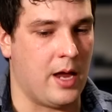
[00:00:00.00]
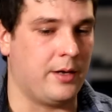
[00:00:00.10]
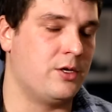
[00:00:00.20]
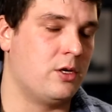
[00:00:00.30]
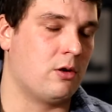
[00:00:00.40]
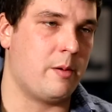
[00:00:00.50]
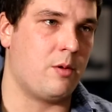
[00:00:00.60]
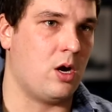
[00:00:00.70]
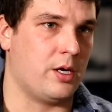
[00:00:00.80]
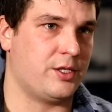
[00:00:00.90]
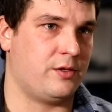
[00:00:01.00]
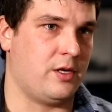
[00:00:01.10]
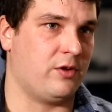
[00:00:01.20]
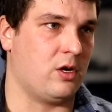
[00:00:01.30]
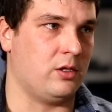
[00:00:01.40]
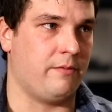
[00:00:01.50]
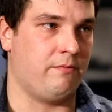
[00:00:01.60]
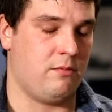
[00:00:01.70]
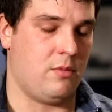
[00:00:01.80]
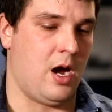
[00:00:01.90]
And don't get me wrong, it's difficult.
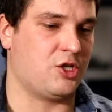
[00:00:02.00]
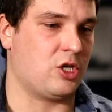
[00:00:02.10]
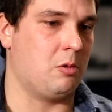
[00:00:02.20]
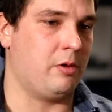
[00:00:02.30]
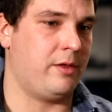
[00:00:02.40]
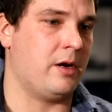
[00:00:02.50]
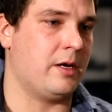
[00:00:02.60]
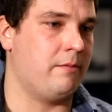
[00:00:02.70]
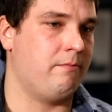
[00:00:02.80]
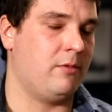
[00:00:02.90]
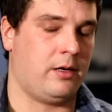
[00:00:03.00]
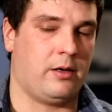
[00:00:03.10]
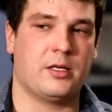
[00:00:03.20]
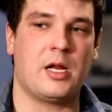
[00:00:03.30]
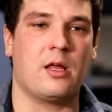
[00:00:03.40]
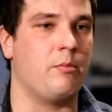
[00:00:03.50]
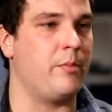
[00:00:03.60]
I struggle with it on a daily